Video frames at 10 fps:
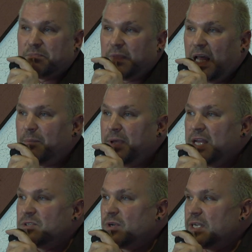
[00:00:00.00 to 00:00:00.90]
Not a
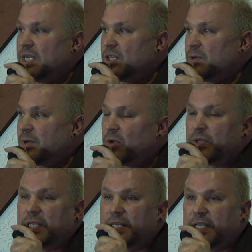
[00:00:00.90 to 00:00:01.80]
bad drug either, but
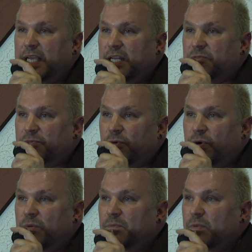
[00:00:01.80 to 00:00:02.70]
only indicated
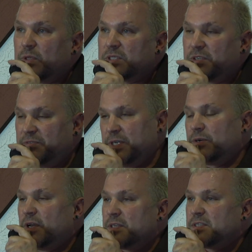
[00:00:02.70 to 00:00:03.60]
for
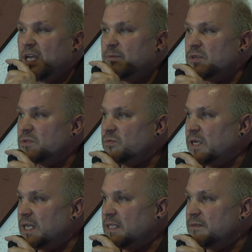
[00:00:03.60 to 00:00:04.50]
severe Alzheimer's
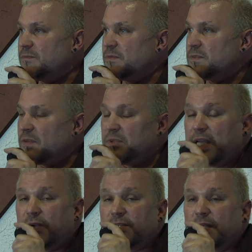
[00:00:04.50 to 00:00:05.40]
when stuff
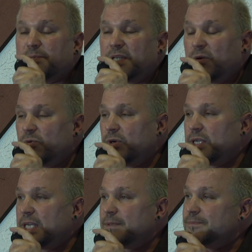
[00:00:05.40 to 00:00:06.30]
like Aricept's not
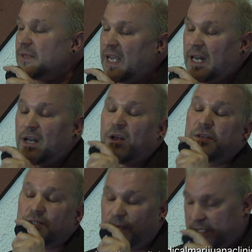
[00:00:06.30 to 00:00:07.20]
working, and it
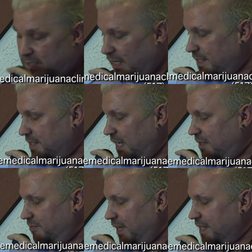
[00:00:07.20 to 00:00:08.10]
also has a lot of
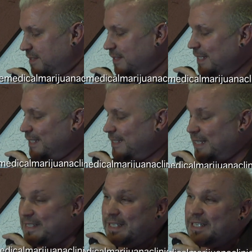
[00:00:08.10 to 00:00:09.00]
side effects.
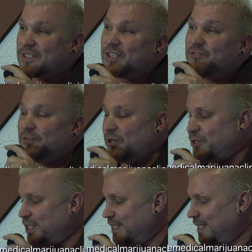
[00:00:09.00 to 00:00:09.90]
Dizziness,
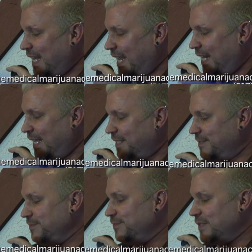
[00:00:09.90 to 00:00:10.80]
confusion, headache,
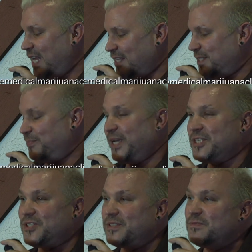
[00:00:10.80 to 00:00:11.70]

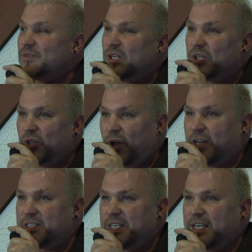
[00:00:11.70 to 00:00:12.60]
constipation,
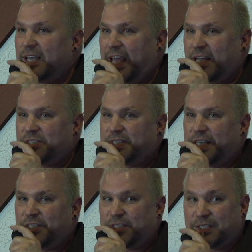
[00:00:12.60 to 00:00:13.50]
nausea,
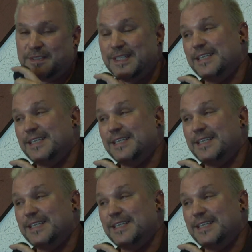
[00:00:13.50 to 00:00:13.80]
agitation.